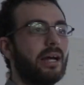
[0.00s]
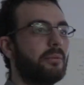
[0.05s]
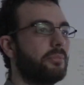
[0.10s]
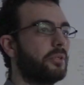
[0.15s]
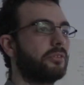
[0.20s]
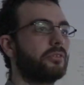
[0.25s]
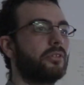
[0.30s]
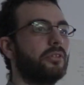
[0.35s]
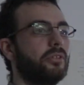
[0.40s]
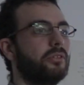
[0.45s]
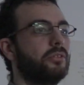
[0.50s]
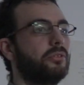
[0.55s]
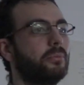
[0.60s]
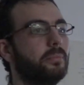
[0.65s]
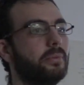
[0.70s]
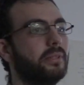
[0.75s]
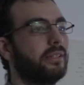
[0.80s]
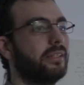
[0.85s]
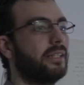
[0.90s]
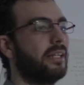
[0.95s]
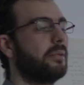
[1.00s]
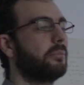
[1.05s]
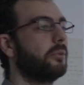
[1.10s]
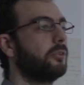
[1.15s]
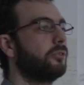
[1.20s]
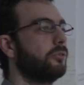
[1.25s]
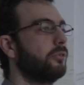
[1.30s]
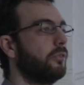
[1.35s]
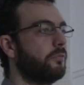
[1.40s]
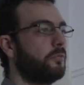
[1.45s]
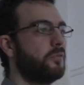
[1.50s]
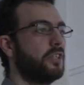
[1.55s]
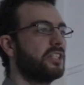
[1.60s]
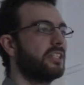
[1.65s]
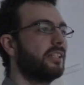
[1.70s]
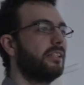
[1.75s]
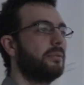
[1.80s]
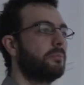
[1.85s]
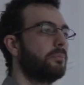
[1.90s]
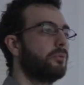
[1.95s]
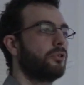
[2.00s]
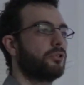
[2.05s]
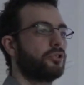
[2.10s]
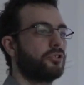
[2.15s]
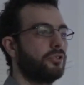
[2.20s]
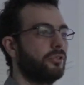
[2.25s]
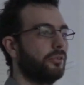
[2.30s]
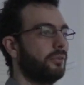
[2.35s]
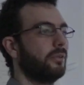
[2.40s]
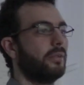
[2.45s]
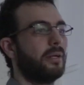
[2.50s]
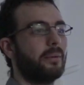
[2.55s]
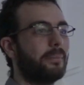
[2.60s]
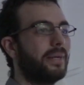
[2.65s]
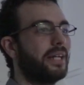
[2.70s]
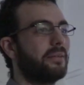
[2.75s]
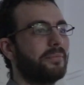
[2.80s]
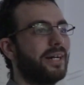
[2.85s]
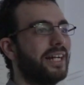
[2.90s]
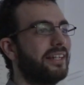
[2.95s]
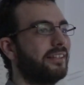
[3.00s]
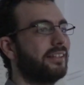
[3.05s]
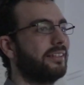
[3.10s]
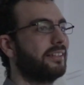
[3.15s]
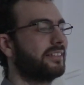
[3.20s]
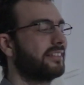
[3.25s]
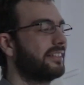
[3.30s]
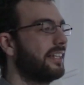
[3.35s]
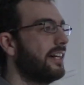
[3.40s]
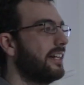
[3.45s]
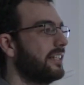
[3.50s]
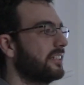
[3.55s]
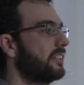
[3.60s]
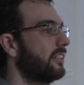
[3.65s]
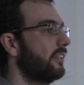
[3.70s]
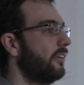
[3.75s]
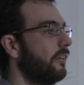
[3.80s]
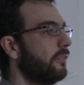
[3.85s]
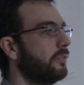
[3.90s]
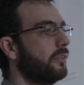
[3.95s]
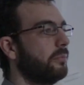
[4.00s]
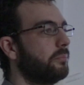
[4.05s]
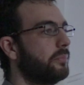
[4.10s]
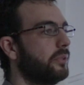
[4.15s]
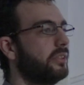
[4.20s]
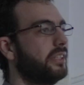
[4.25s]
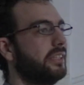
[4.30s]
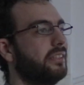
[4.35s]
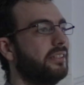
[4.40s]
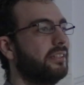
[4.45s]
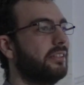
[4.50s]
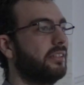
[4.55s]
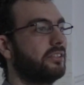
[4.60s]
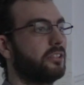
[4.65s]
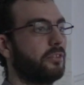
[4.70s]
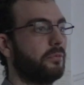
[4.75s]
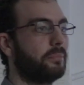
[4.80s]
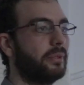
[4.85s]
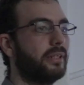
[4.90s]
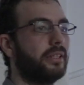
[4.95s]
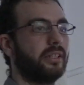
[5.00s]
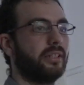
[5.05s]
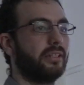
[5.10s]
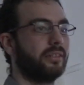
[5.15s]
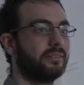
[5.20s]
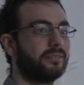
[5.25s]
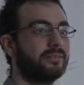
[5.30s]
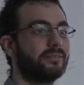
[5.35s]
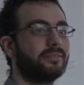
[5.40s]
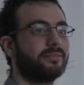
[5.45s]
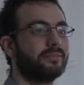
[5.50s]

I'm not going to be able to efficiently pursue my mindless task of computing digits of pi.